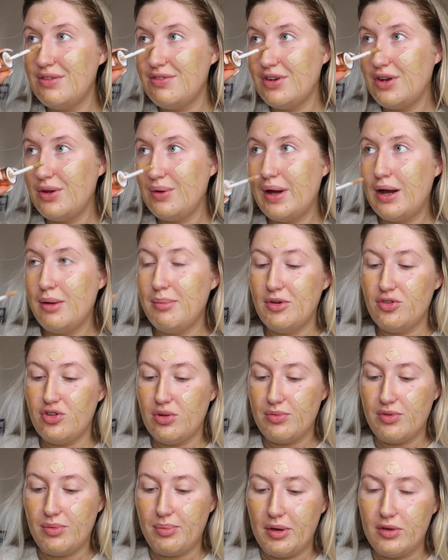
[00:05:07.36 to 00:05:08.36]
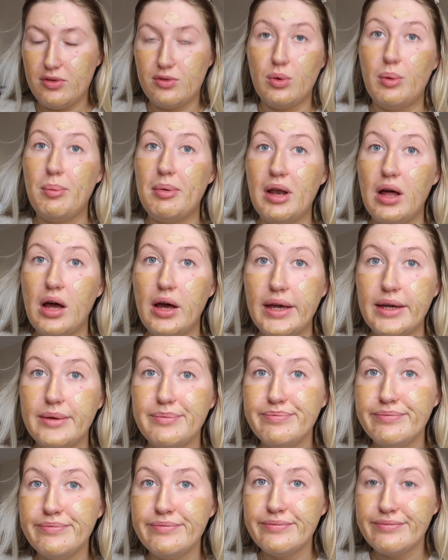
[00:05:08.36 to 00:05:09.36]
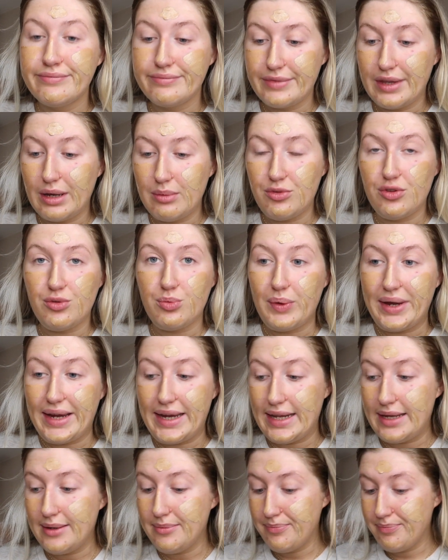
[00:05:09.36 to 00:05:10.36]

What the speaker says: even know how much I'm supposed to apply. I'm just winging it.